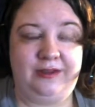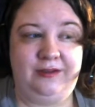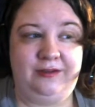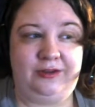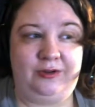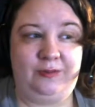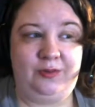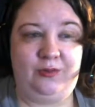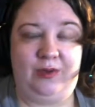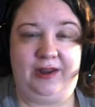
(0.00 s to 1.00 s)
so
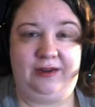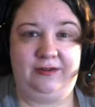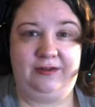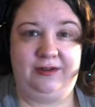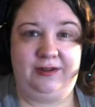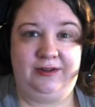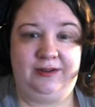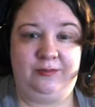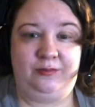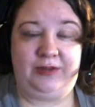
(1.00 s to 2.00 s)
number one,
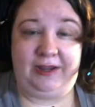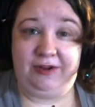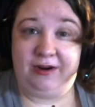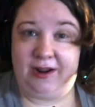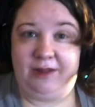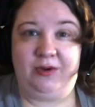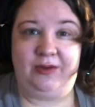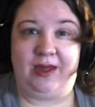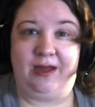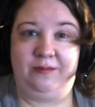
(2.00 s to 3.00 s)
David and I
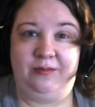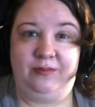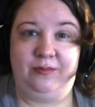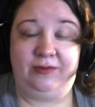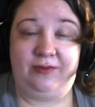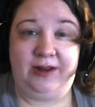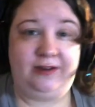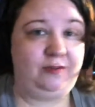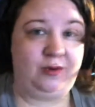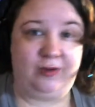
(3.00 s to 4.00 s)
broke up. We
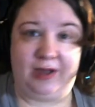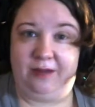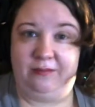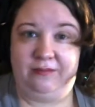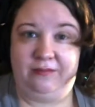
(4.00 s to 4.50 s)
finally broke up.